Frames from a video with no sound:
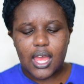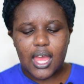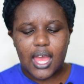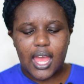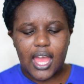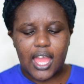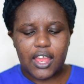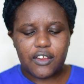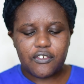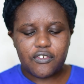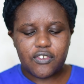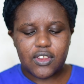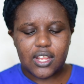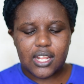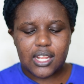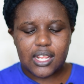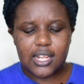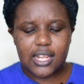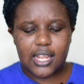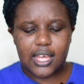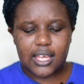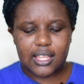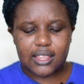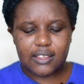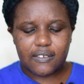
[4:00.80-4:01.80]
I really
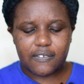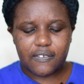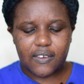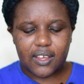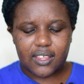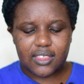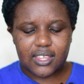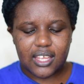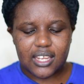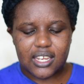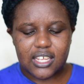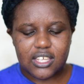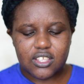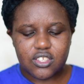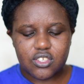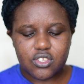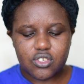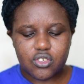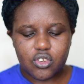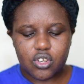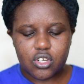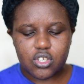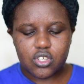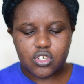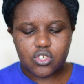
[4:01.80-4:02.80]
like the fact that it's
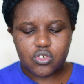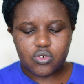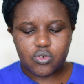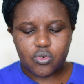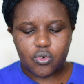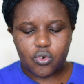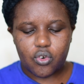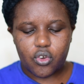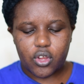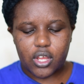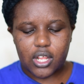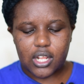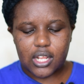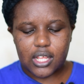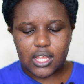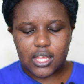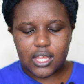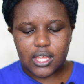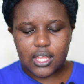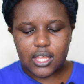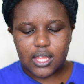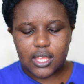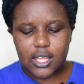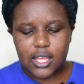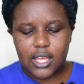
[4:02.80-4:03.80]
not too
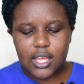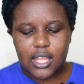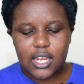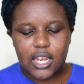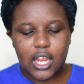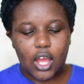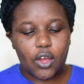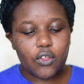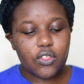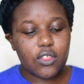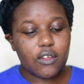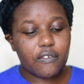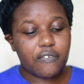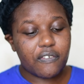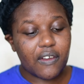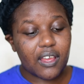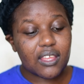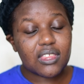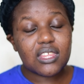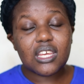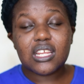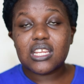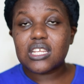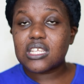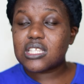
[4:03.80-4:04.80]
oily. Now, the fact
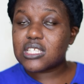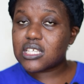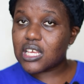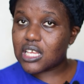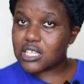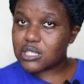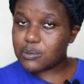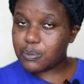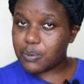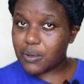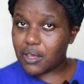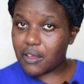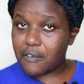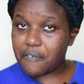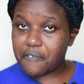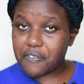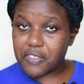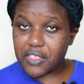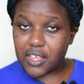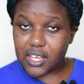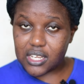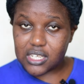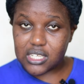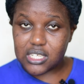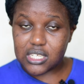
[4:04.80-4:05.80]
that it's SPF
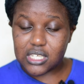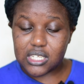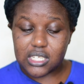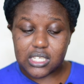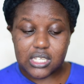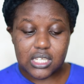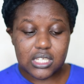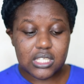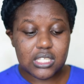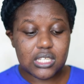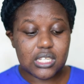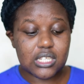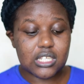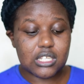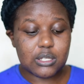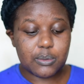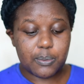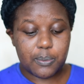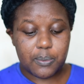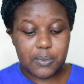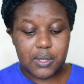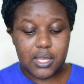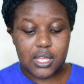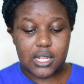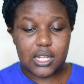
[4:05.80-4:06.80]
30 doesn't
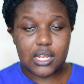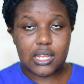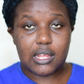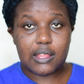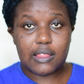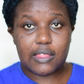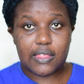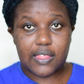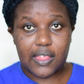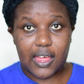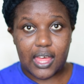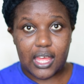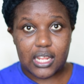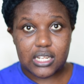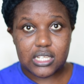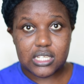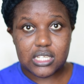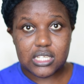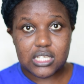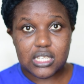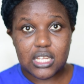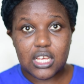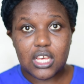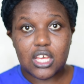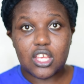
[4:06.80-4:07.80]
mean that
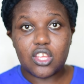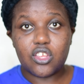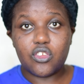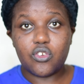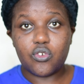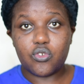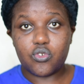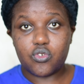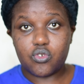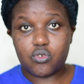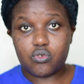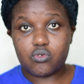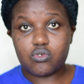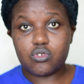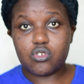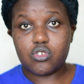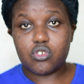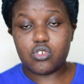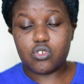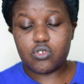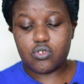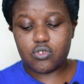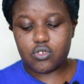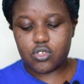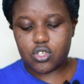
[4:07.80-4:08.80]
you don't
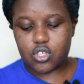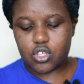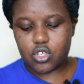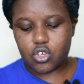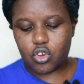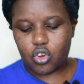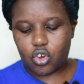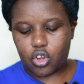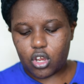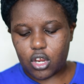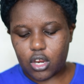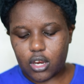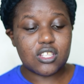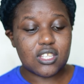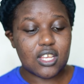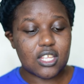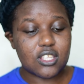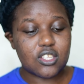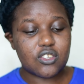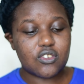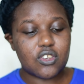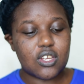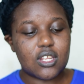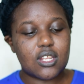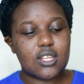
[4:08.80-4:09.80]
use your
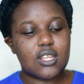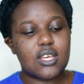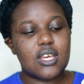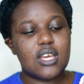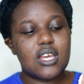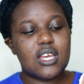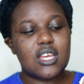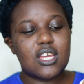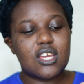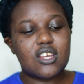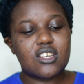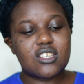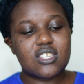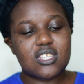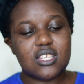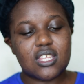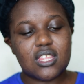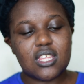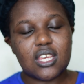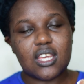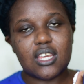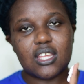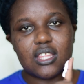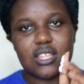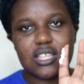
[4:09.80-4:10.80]
sunscreen. Here's the
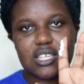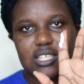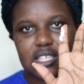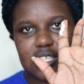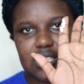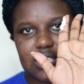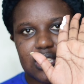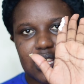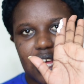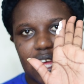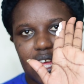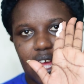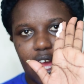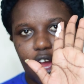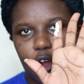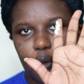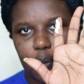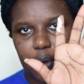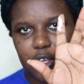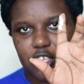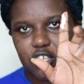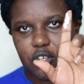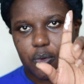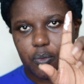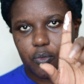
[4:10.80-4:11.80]
thing, this is how
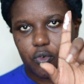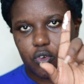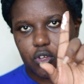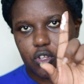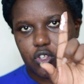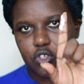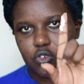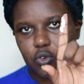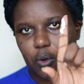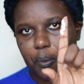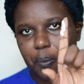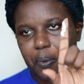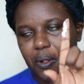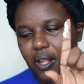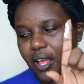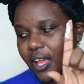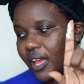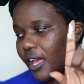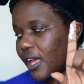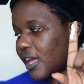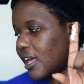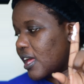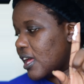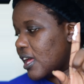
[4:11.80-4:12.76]
much I'm going to apply.